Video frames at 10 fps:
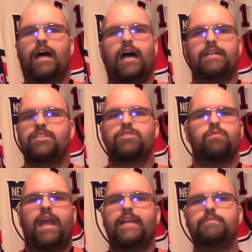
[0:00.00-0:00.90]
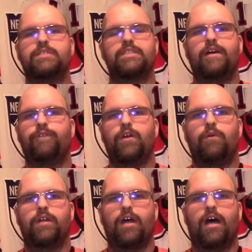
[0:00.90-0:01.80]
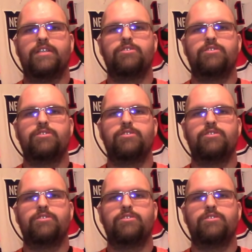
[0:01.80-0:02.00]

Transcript: uh, just random stuff going on.